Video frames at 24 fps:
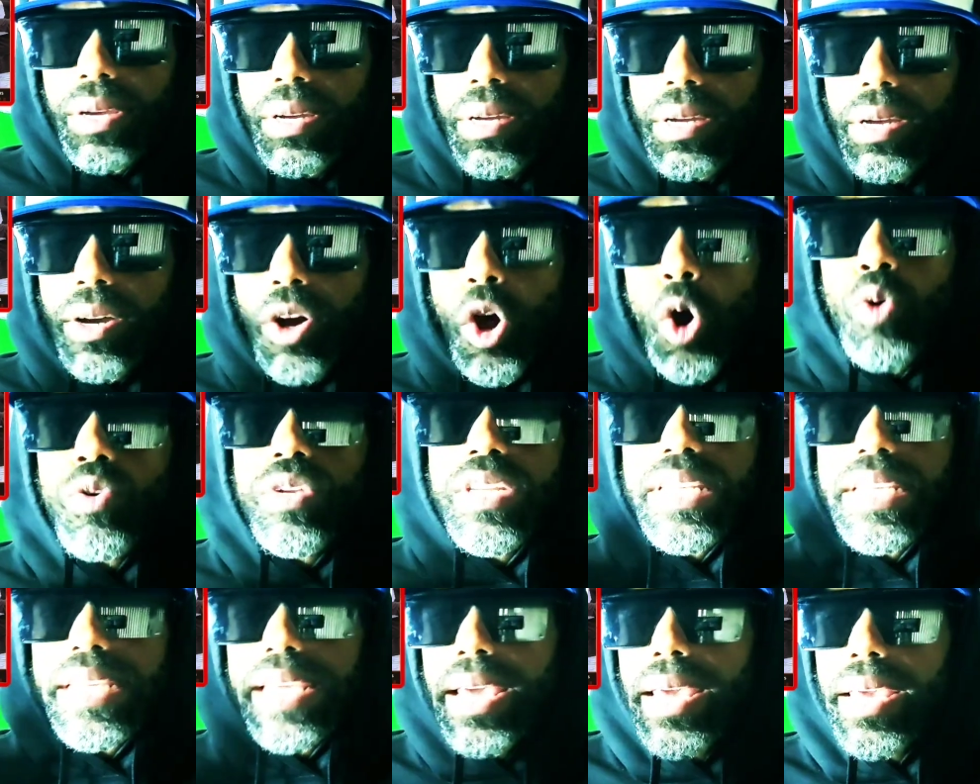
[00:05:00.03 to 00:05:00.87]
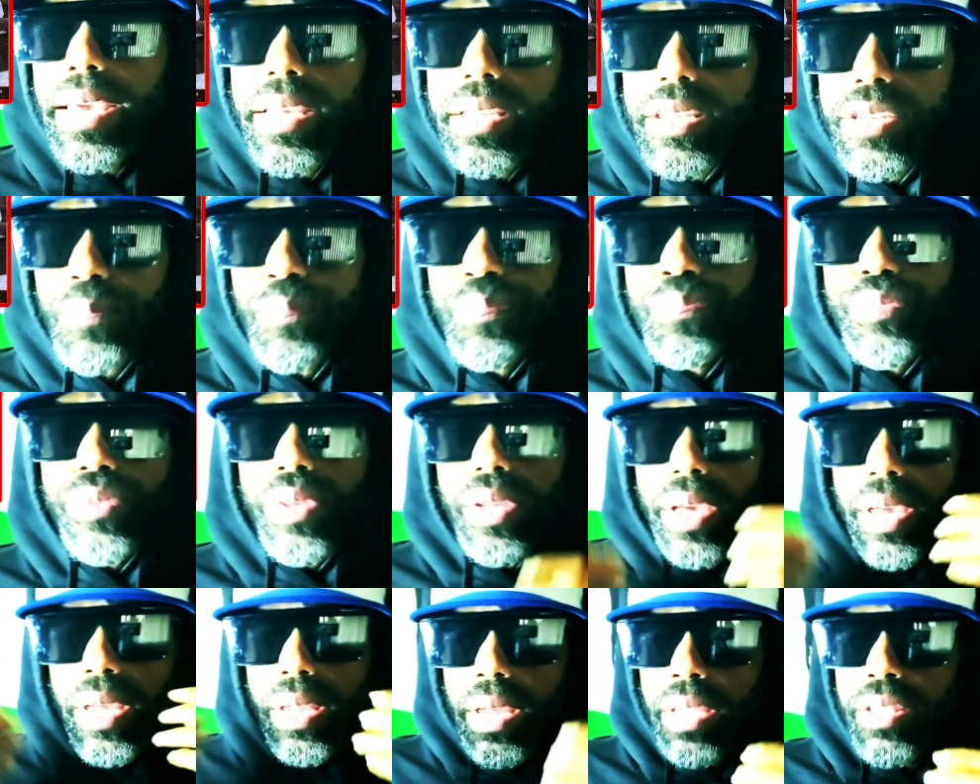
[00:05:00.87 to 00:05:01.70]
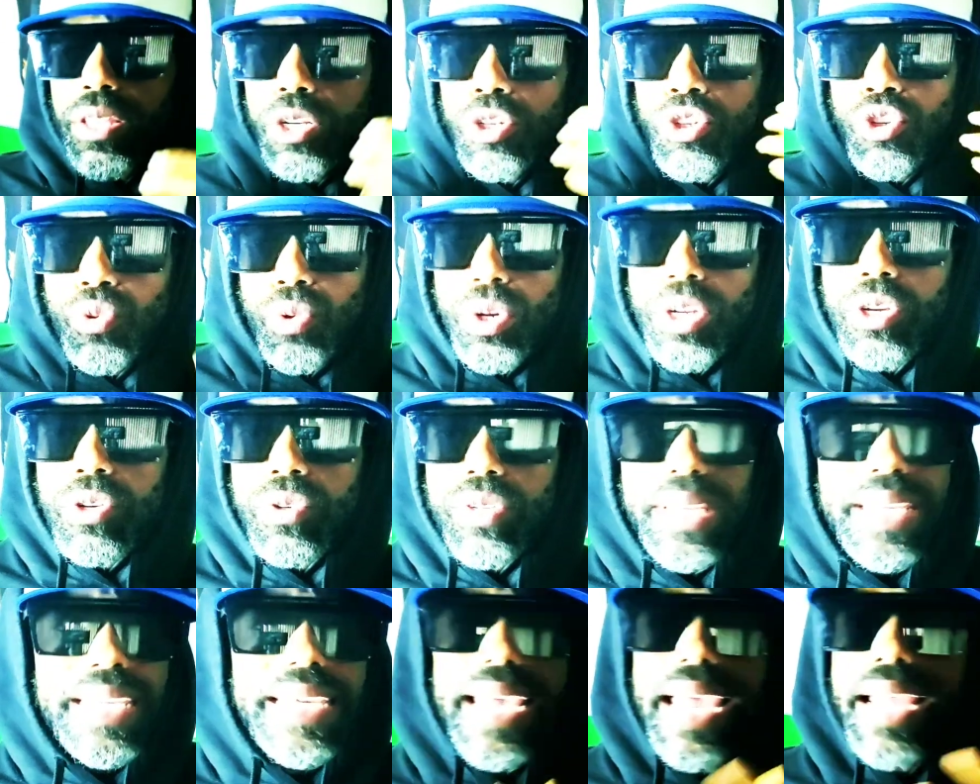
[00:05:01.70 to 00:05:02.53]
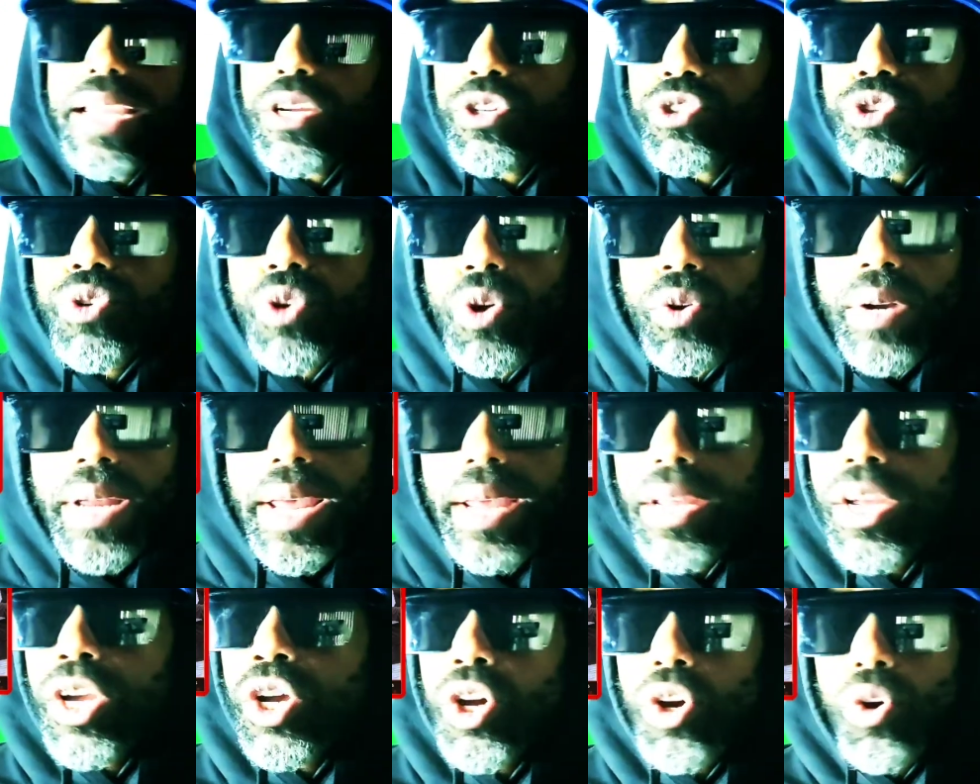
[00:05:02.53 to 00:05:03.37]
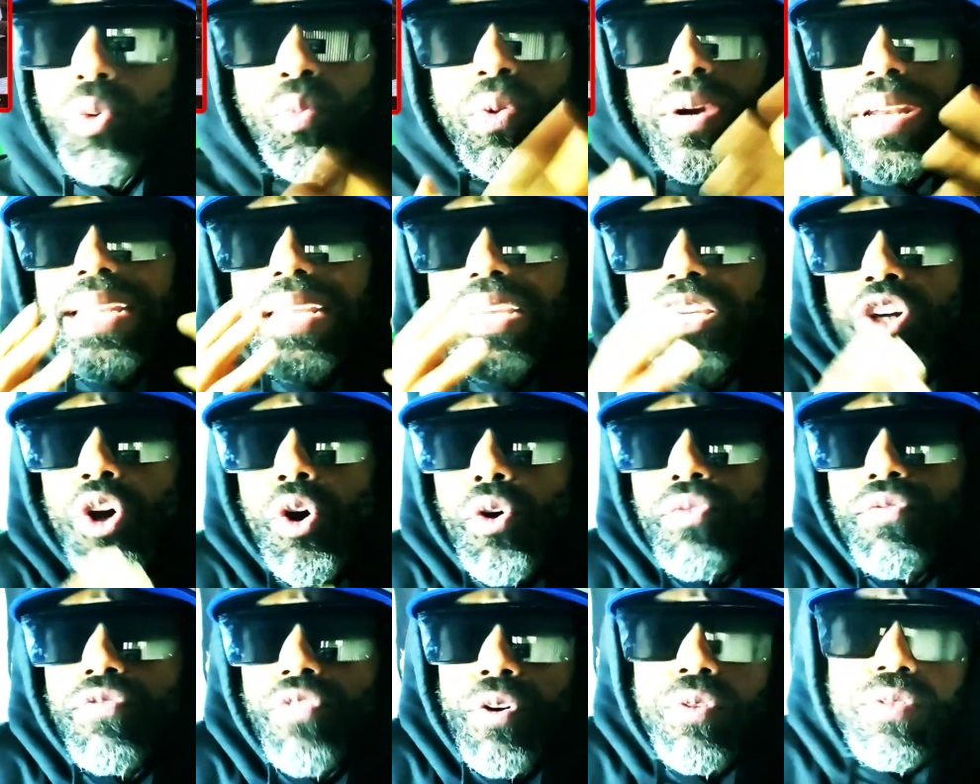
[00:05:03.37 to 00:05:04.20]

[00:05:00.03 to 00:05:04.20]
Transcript: the OTAs and the drills. He can't control that when he go